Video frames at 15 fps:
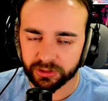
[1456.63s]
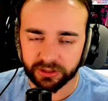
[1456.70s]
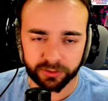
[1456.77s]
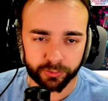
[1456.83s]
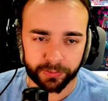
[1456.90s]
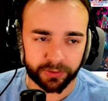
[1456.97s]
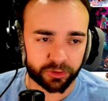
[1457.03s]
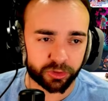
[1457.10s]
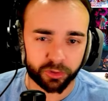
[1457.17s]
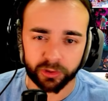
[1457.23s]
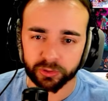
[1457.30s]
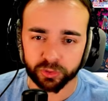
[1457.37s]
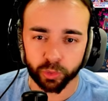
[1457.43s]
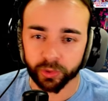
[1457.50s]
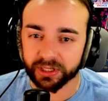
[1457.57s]
Either way,
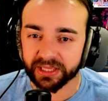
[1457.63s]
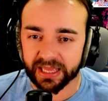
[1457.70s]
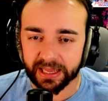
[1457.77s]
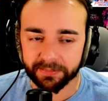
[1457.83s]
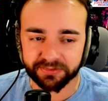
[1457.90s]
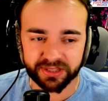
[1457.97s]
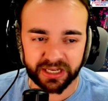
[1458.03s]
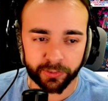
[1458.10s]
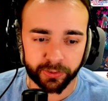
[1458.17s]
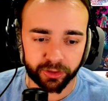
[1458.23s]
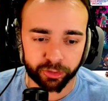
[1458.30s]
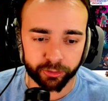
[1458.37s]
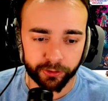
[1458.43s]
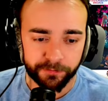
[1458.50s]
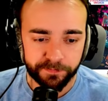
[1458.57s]
20 games that I went
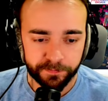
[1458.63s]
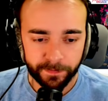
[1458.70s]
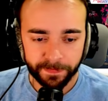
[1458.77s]
through.